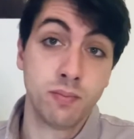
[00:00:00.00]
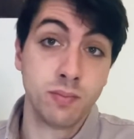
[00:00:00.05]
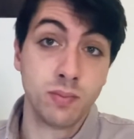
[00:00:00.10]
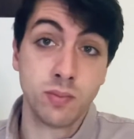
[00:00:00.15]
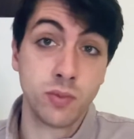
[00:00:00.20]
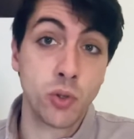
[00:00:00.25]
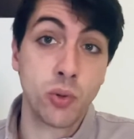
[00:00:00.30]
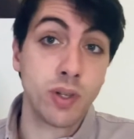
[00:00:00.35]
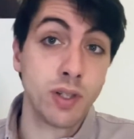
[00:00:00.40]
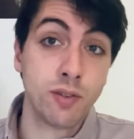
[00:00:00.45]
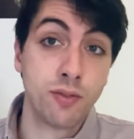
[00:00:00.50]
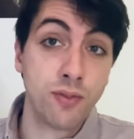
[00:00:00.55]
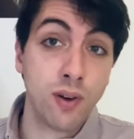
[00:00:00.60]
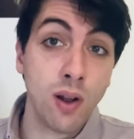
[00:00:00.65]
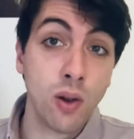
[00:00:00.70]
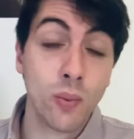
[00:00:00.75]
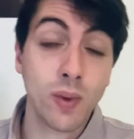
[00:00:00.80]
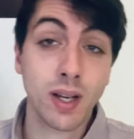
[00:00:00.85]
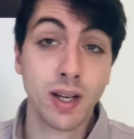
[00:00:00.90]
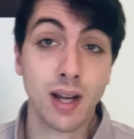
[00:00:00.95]
during the
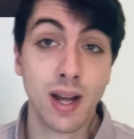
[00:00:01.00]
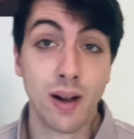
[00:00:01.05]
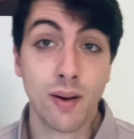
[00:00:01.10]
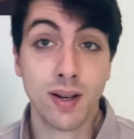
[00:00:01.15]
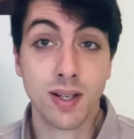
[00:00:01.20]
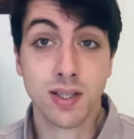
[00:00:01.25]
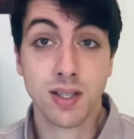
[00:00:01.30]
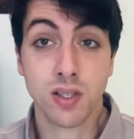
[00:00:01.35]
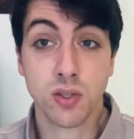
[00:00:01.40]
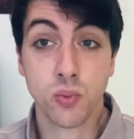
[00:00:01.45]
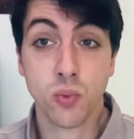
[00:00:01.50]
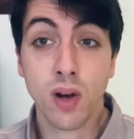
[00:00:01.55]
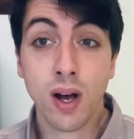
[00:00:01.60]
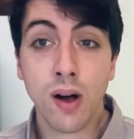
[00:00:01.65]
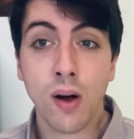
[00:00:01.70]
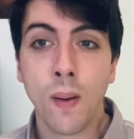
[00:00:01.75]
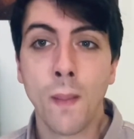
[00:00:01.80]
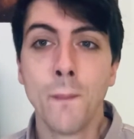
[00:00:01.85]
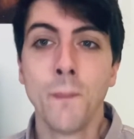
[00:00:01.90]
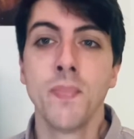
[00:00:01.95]
following eras as
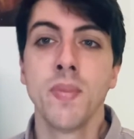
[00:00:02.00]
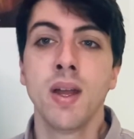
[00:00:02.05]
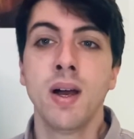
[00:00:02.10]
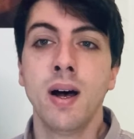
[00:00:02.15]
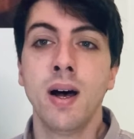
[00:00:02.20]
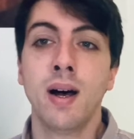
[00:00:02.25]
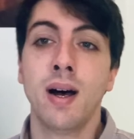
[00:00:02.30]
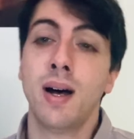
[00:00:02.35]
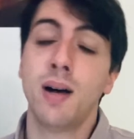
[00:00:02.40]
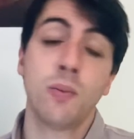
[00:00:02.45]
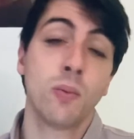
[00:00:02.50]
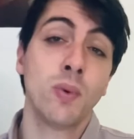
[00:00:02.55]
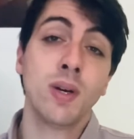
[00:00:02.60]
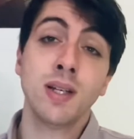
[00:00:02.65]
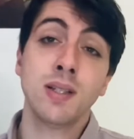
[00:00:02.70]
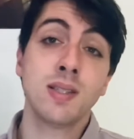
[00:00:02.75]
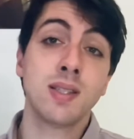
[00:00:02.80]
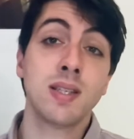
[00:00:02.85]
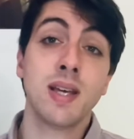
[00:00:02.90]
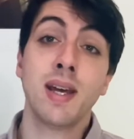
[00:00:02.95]
well, we
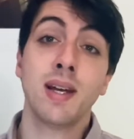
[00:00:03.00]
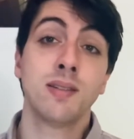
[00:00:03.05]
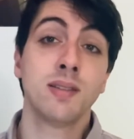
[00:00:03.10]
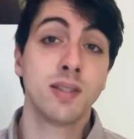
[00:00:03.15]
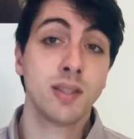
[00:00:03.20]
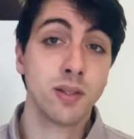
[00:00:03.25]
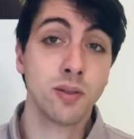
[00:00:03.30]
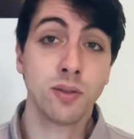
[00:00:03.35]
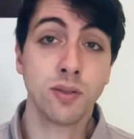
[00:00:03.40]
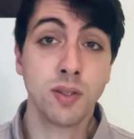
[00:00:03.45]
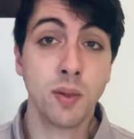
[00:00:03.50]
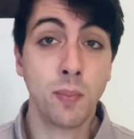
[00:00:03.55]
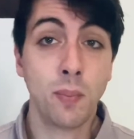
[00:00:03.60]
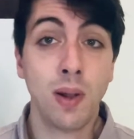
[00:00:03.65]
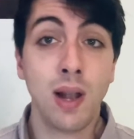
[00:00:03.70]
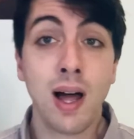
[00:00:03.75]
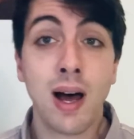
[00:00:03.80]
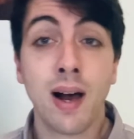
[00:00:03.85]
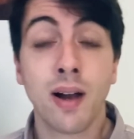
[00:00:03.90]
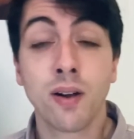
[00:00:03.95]
can say until the
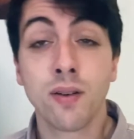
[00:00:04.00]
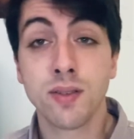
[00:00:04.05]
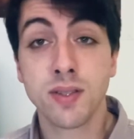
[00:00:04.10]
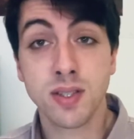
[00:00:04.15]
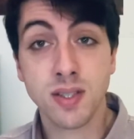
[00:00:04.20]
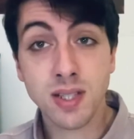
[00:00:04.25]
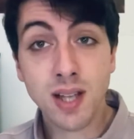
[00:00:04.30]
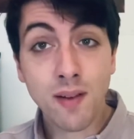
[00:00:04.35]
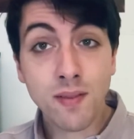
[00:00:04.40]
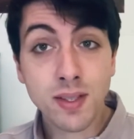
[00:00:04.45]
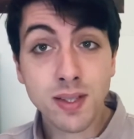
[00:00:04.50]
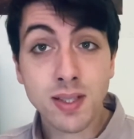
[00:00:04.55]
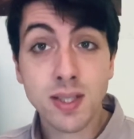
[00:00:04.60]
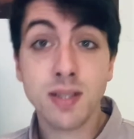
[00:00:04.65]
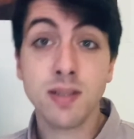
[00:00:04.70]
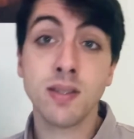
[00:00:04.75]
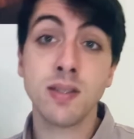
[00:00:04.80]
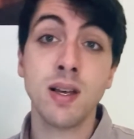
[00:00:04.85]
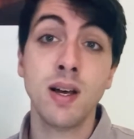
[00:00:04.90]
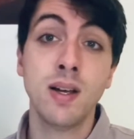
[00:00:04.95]
plague of
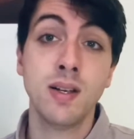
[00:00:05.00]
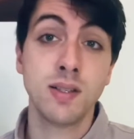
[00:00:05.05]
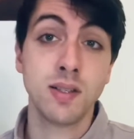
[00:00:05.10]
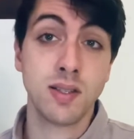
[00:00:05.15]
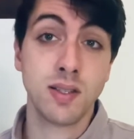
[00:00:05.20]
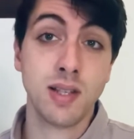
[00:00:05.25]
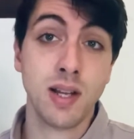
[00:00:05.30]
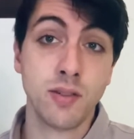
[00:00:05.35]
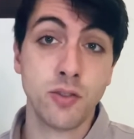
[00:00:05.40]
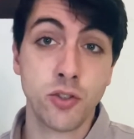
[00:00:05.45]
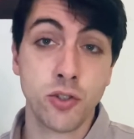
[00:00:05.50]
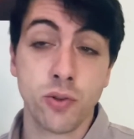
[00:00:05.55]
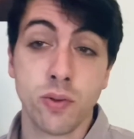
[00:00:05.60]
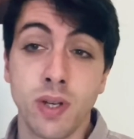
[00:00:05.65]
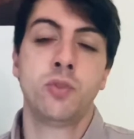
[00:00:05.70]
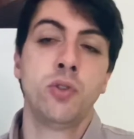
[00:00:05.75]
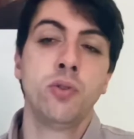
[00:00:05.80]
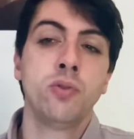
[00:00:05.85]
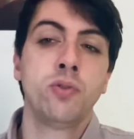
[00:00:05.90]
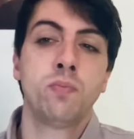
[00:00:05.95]
17th
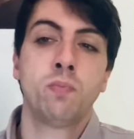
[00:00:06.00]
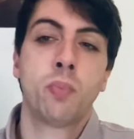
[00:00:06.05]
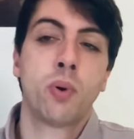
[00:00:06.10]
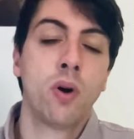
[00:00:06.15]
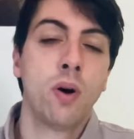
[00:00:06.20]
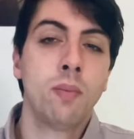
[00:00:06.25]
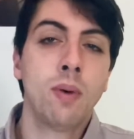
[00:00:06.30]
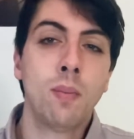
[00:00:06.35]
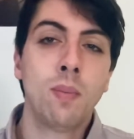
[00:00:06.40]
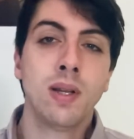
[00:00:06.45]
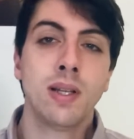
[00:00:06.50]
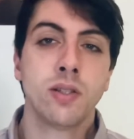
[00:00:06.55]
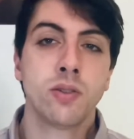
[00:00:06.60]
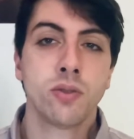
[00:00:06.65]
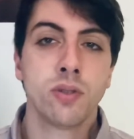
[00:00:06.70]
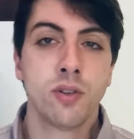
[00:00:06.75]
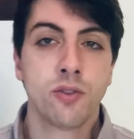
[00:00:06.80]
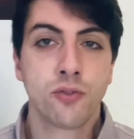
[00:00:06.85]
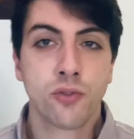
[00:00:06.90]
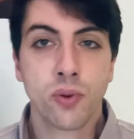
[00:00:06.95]
century, due probably
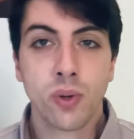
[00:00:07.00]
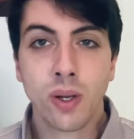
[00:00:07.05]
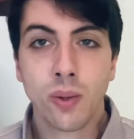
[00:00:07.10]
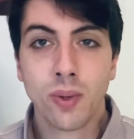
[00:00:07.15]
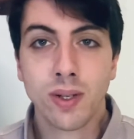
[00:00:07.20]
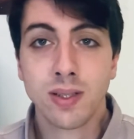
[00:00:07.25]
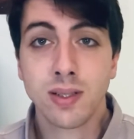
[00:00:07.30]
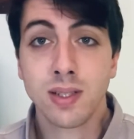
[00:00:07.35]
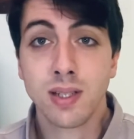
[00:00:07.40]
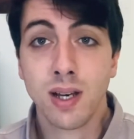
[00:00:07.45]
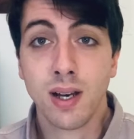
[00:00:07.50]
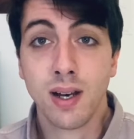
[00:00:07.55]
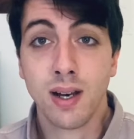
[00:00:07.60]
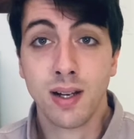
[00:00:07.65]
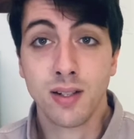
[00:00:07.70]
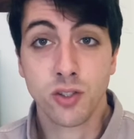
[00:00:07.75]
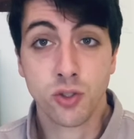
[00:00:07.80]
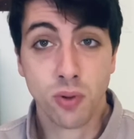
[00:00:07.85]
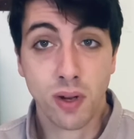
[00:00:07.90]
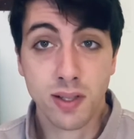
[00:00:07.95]
to the frequent
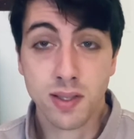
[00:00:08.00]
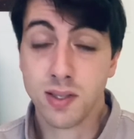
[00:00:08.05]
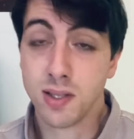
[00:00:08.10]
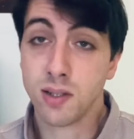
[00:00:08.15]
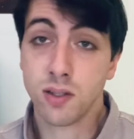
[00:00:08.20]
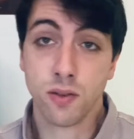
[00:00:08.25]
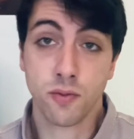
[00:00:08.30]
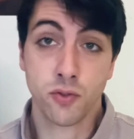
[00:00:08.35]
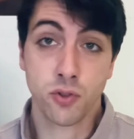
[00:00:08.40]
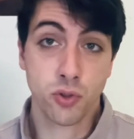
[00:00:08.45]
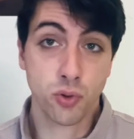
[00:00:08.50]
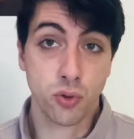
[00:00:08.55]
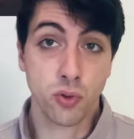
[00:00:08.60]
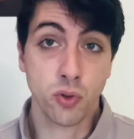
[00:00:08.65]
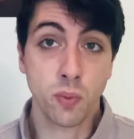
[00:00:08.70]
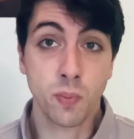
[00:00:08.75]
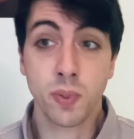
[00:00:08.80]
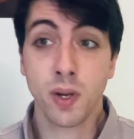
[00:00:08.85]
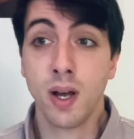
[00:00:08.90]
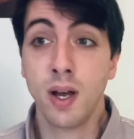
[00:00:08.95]
transit of
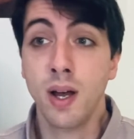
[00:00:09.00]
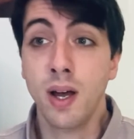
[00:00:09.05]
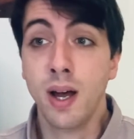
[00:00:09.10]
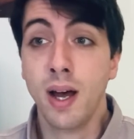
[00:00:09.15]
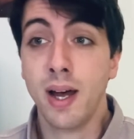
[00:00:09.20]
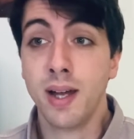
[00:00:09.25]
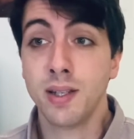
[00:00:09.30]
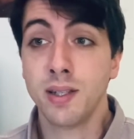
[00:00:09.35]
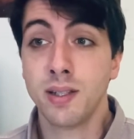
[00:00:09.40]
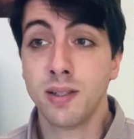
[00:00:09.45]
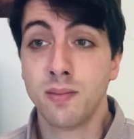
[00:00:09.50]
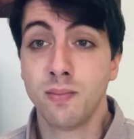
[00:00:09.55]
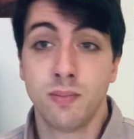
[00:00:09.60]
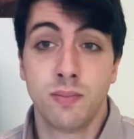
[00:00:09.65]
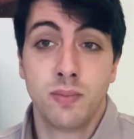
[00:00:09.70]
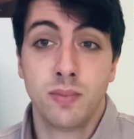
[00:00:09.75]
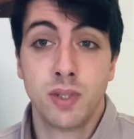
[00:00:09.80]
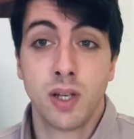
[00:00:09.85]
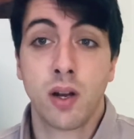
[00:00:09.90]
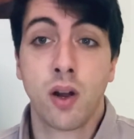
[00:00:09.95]
troops
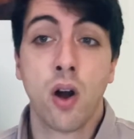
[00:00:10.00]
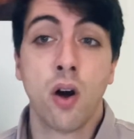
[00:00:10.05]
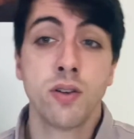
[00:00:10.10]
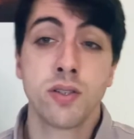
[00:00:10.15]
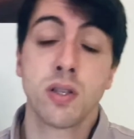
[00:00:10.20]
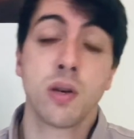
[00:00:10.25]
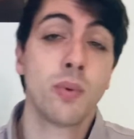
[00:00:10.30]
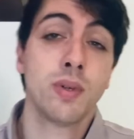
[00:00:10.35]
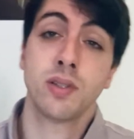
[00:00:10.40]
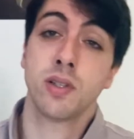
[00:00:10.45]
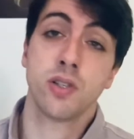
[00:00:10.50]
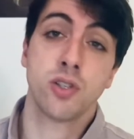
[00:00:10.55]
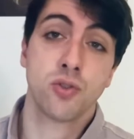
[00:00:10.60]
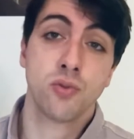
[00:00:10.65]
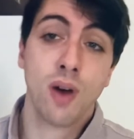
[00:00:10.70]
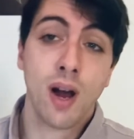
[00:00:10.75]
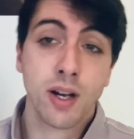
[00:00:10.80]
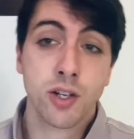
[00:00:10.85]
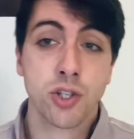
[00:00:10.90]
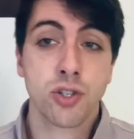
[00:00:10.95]
and the consequent
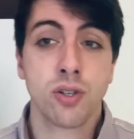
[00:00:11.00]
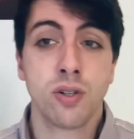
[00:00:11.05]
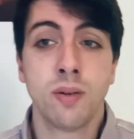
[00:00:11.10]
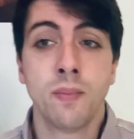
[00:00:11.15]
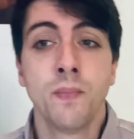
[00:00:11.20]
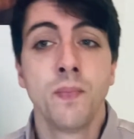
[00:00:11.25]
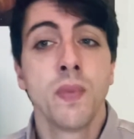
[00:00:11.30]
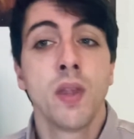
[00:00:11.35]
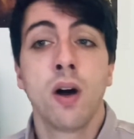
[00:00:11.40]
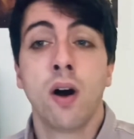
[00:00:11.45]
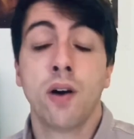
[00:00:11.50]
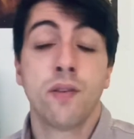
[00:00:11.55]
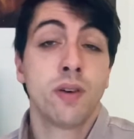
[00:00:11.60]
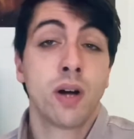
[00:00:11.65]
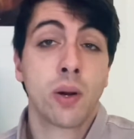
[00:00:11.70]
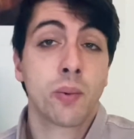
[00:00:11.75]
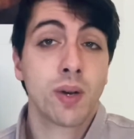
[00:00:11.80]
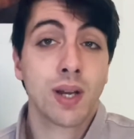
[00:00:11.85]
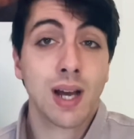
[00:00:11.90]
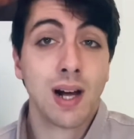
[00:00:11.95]
destruction of
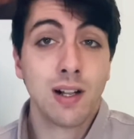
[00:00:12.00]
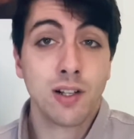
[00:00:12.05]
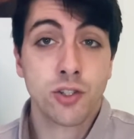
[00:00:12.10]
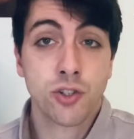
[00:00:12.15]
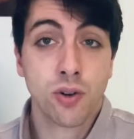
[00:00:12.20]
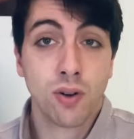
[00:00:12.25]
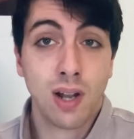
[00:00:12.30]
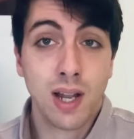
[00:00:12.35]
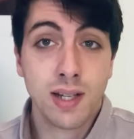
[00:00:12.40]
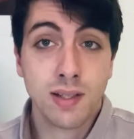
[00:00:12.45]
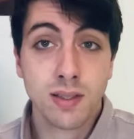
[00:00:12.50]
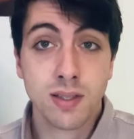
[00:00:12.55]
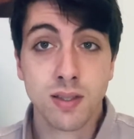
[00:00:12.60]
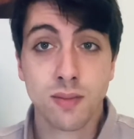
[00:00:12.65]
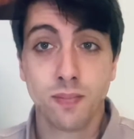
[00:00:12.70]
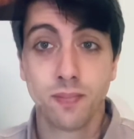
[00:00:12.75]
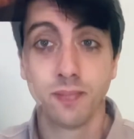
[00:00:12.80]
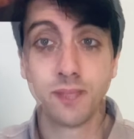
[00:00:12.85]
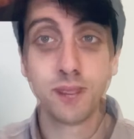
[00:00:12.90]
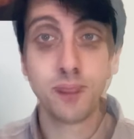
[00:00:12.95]
agricultural lands.
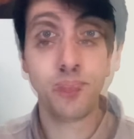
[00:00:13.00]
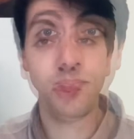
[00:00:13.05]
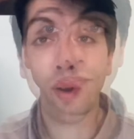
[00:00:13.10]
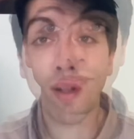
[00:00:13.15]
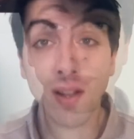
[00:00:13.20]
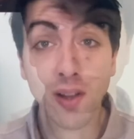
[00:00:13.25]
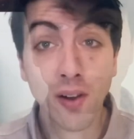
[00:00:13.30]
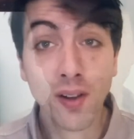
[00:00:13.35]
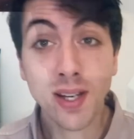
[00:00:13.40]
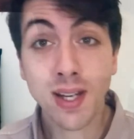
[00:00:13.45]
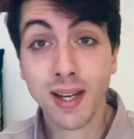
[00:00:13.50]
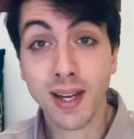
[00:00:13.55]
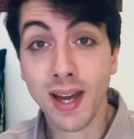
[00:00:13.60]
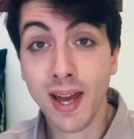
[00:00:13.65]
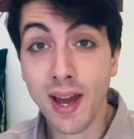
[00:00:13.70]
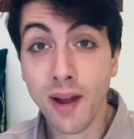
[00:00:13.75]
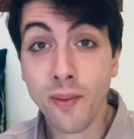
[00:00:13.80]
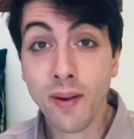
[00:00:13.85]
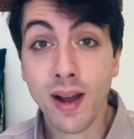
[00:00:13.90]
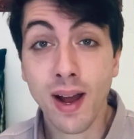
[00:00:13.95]
During the Napoleonic
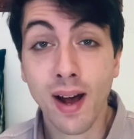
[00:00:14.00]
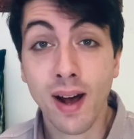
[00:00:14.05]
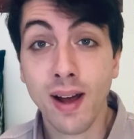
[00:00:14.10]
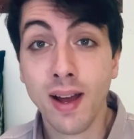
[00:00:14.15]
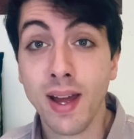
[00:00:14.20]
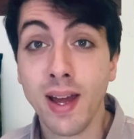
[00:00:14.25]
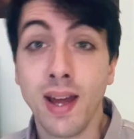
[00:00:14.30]
era